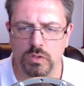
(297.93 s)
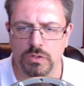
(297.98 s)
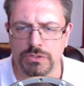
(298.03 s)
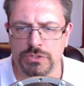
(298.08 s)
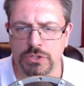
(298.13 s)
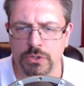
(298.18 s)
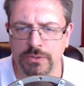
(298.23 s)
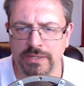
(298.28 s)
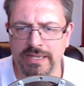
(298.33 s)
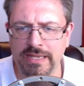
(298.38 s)

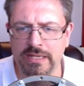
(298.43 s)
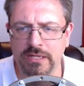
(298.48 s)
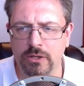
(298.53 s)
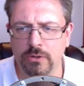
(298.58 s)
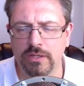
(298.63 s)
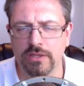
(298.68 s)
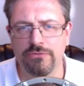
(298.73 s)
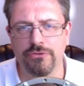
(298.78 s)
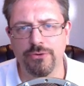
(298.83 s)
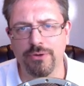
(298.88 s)
So,
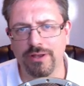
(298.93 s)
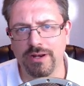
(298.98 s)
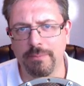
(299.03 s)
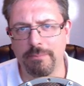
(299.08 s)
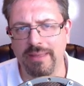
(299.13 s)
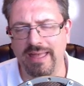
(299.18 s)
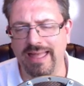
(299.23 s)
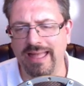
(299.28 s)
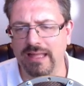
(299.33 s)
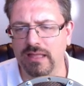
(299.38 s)
Keynote, if you're on a
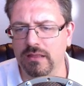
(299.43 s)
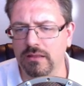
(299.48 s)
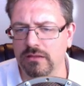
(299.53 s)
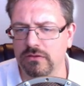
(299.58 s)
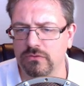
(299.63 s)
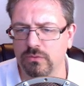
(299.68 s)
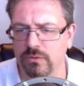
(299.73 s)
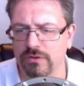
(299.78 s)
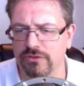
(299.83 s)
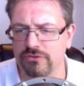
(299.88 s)
Mac,
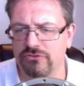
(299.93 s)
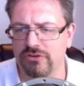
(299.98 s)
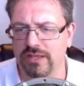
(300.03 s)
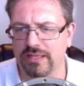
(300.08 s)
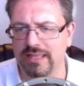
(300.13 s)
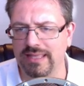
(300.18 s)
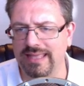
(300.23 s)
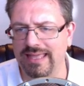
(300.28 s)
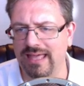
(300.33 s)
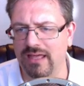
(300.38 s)
it's worth
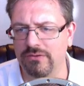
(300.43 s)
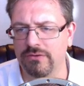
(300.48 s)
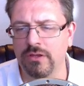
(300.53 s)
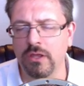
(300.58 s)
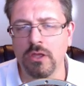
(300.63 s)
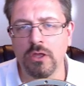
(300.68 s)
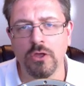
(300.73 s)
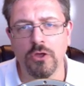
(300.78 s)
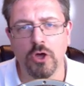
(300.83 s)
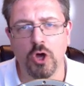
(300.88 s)
checking out.
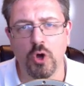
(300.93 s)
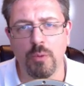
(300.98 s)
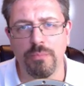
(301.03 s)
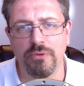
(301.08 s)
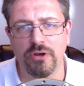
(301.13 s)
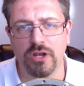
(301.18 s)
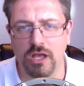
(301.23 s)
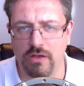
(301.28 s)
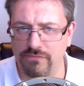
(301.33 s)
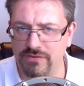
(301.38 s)

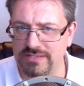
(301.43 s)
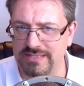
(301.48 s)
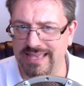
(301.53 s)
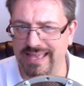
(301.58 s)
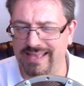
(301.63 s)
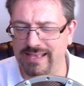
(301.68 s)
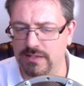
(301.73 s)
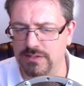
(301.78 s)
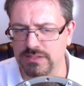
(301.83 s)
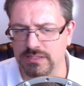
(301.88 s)
OpenOffice
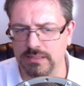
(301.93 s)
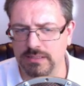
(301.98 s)
has